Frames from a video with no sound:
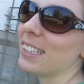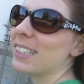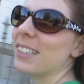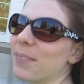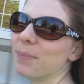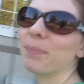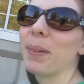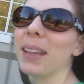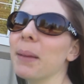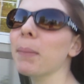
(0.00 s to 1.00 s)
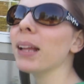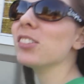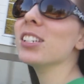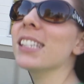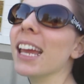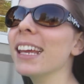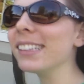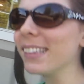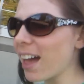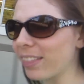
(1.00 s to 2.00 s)
I know, I'm afraid but, like, Menchie's,
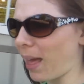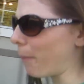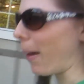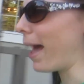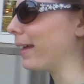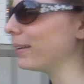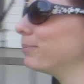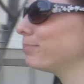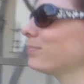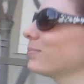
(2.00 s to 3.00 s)
it's not that bad.